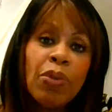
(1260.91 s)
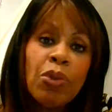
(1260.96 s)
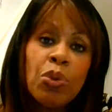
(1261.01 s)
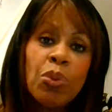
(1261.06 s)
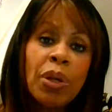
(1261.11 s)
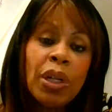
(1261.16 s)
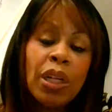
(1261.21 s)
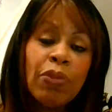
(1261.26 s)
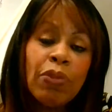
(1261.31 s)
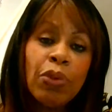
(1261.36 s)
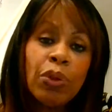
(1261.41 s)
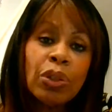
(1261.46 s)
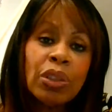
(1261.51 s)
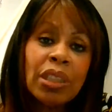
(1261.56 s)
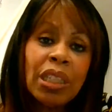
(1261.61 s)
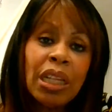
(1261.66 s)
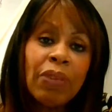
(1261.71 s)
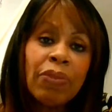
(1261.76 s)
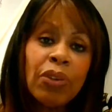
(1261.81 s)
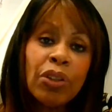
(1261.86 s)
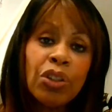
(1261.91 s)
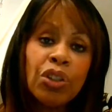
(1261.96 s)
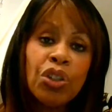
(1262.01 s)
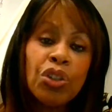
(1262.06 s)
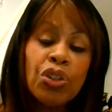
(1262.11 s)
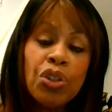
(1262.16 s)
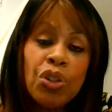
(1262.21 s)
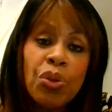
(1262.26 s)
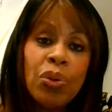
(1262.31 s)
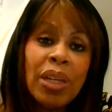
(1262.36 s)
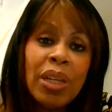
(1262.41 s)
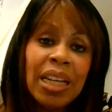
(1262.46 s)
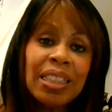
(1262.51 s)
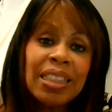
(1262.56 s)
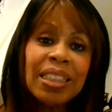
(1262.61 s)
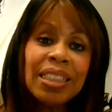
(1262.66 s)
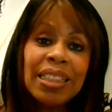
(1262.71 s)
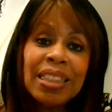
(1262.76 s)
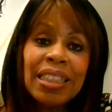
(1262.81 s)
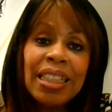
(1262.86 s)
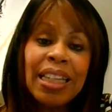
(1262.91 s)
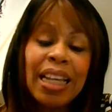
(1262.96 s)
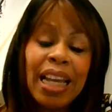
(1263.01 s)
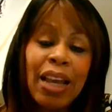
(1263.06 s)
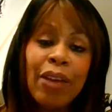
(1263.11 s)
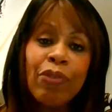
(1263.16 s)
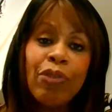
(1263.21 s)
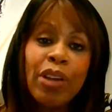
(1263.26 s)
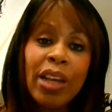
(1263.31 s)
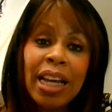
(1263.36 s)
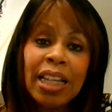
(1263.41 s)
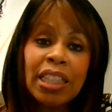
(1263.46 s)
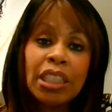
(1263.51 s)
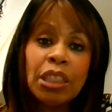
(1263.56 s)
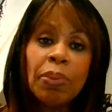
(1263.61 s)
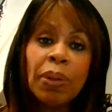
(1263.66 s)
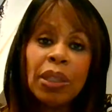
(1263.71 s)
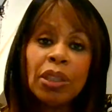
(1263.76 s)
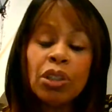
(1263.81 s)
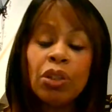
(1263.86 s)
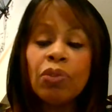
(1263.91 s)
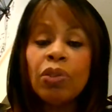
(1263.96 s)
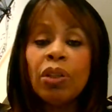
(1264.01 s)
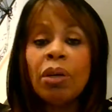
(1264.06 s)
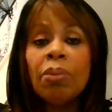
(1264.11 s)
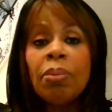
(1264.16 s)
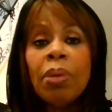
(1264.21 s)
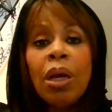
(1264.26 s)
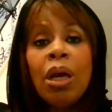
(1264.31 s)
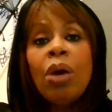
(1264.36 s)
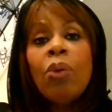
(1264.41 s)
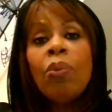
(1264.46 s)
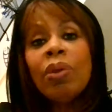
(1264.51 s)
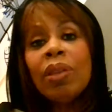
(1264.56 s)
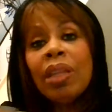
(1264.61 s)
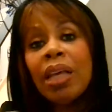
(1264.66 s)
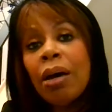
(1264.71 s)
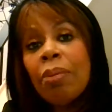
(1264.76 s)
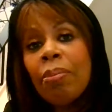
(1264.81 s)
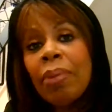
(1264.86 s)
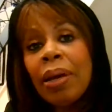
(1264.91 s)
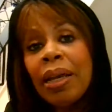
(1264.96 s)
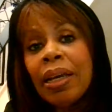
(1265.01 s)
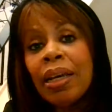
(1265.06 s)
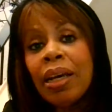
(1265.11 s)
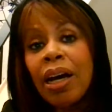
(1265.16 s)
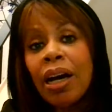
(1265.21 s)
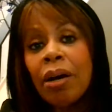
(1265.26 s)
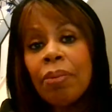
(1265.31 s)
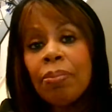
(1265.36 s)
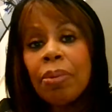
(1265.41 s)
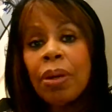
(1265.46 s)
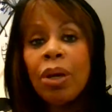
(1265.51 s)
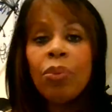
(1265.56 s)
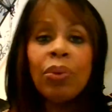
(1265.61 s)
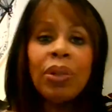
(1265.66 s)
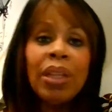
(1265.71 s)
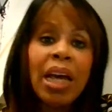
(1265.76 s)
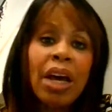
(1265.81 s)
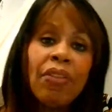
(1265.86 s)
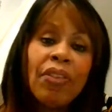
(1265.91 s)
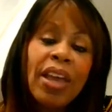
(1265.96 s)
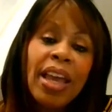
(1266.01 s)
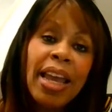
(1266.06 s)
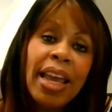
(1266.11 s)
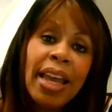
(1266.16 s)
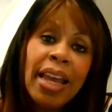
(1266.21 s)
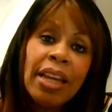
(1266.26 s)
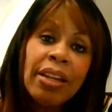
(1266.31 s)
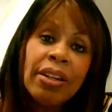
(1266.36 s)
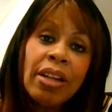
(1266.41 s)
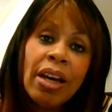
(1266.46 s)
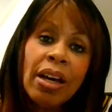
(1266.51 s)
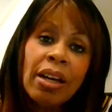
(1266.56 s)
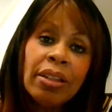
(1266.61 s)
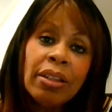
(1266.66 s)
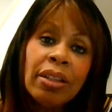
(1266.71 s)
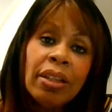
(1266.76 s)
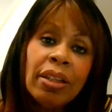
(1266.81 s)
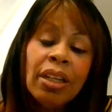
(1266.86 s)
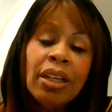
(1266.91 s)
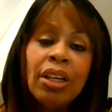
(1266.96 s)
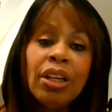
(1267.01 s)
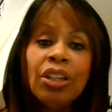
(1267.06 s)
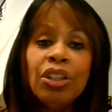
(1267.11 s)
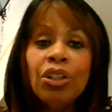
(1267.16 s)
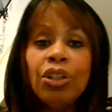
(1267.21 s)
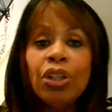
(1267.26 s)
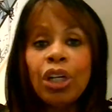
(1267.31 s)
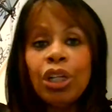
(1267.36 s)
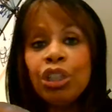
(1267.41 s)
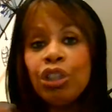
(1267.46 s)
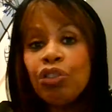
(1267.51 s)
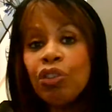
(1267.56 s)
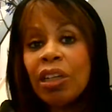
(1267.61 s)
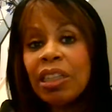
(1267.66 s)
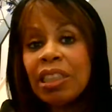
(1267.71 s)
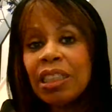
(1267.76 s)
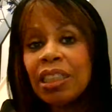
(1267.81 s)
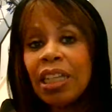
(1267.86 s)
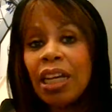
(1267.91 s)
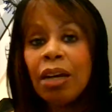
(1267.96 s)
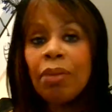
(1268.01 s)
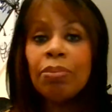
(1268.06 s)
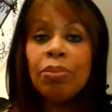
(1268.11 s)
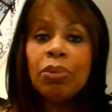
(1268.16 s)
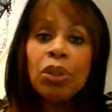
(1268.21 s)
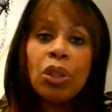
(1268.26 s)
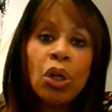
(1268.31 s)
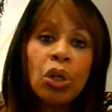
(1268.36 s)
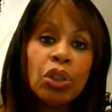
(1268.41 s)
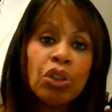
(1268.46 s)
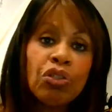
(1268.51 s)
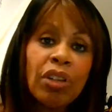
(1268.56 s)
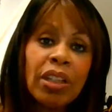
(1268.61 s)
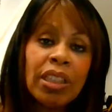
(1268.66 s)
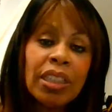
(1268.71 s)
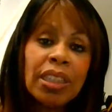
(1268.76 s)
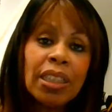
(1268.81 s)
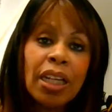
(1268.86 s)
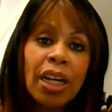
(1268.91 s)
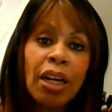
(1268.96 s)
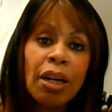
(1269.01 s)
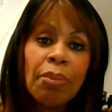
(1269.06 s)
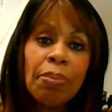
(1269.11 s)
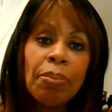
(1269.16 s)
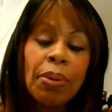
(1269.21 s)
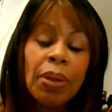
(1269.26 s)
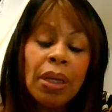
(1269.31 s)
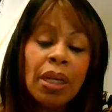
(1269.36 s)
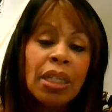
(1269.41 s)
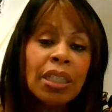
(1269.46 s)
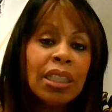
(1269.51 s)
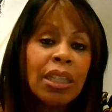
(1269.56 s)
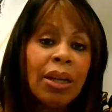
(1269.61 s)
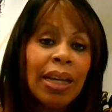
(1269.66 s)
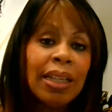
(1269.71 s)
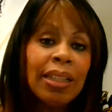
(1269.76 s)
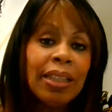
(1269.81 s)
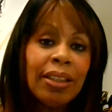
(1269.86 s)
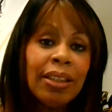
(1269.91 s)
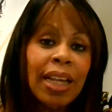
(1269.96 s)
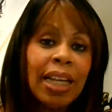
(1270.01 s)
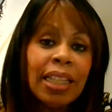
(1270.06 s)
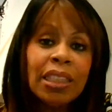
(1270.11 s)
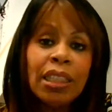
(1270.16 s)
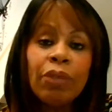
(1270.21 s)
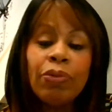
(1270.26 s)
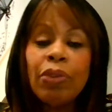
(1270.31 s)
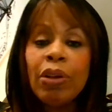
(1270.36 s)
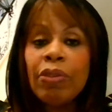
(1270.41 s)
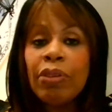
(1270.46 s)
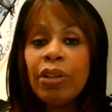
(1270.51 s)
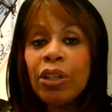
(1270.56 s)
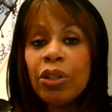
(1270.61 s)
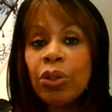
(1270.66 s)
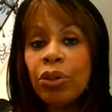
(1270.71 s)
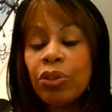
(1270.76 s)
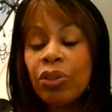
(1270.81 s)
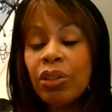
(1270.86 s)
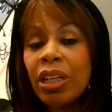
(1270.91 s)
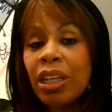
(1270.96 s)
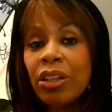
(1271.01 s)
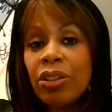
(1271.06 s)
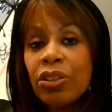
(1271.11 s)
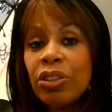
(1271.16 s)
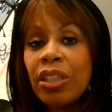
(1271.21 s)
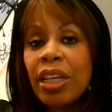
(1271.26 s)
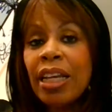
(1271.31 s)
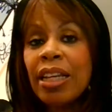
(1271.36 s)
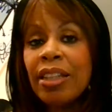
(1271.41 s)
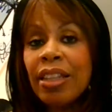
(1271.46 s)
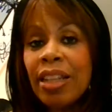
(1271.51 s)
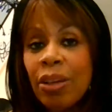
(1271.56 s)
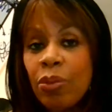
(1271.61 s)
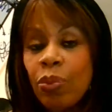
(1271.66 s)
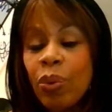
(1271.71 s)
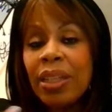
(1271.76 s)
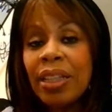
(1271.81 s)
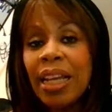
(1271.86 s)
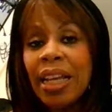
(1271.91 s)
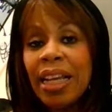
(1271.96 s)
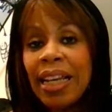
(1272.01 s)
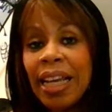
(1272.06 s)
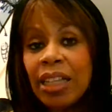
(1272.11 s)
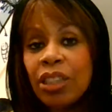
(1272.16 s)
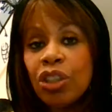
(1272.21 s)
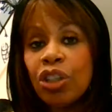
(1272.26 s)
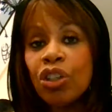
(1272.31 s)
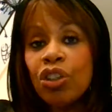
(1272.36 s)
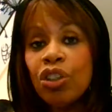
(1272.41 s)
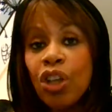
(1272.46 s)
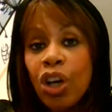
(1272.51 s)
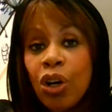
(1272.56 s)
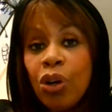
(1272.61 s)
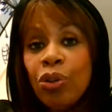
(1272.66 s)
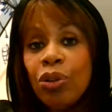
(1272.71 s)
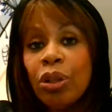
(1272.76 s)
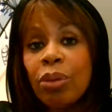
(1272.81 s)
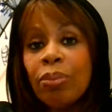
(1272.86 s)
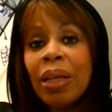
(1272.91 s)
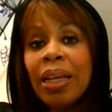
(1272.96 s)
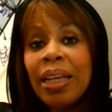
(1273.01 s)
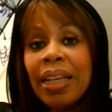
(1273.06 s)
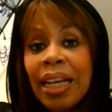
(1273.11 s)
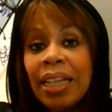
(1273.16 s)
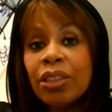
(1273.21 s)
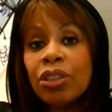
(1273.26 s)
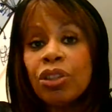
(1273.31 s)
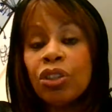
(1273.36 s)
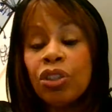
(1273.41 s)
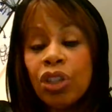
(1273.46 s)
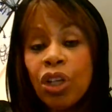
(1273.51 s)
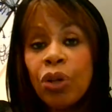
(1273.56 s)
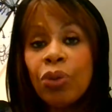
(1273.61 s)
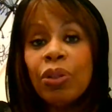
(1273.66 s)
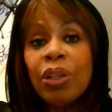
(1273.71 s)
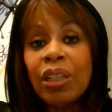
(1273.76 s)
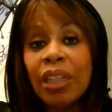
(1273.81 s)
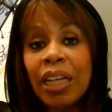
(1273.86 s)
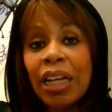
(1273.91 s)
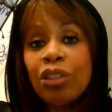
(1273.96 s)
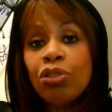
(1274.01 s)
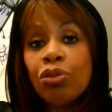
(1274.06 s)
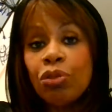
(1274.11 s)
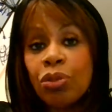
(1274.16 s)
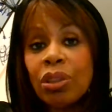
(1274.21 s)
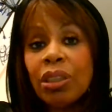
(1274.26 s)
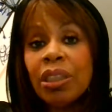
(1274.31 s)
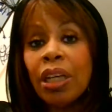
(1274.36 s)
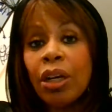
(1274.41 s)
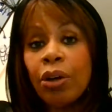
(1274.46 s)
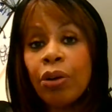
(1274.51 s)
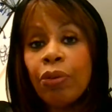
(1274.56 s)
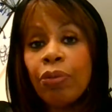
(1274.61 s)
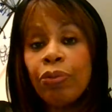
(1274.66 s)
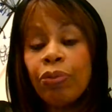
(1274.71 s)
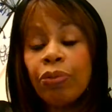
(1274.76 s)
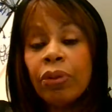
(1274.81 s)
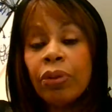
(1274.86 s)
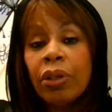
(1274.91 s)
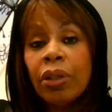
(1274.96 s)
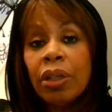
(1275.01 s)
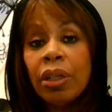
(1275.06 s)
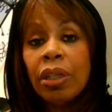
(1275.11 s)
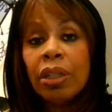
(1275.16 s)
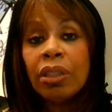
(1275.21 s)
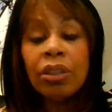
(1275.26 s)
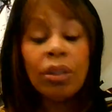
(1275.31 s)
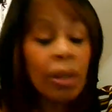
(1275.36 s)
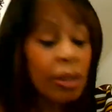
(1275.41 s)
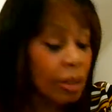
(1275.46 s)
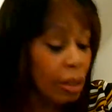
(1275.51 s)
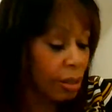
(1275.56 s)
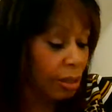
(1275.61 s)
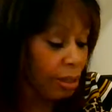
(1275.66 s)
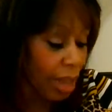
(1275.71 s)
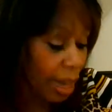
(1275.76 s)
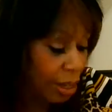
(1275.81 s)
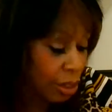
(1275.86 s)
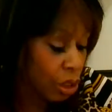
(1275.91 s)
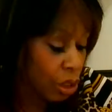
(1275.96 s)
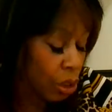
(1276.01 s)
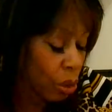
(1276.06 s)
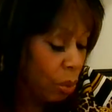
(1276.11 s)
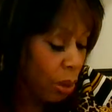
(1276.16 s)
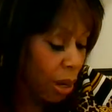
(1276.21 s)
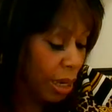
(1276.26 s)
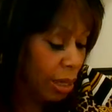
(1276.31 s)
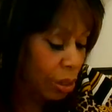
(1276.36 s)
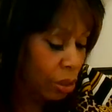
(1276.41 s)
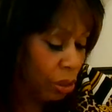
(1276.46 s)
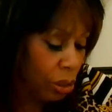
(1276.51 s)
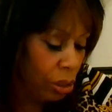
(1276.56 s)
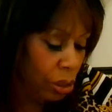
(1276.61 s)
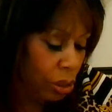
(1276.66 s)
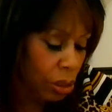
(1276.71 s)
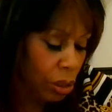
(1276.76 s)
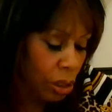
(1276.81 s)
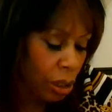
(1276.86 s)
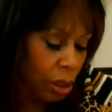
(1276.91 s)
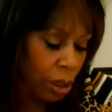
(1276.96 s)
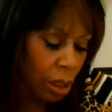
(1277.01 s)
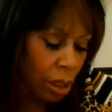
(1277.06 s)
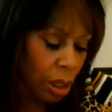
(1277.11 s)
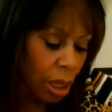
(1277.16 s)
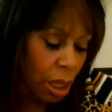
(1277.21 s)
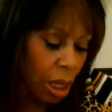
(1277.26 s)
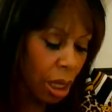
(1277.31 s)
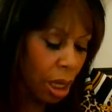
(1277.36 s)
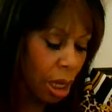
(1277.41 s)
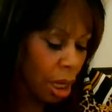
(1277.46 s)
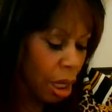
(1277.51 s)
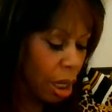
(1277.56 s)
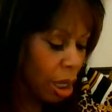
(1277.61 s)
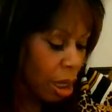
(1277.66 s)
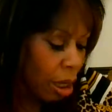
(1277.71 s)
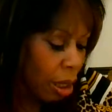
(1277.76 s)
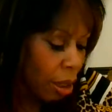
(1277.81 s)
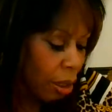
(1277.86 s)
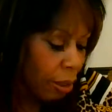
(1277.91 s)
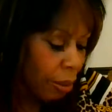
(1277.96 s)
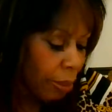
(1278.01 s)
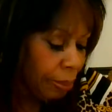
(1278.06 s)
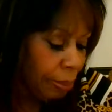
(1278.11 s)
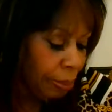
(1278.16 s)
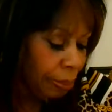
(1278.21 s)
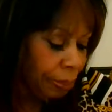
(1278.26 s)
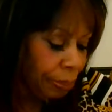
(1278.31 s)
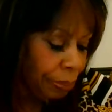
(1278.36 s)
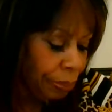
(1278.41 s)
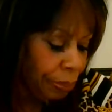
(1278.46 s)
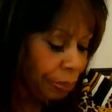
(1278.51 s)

twenty four seven, you do get to see every aspect of them without makeup, without their hair done, you know, dressed up, not dressed up. So I think that's a very good thing because they when they get to know them, they get to know the natural self. So I think that's quite good. Um,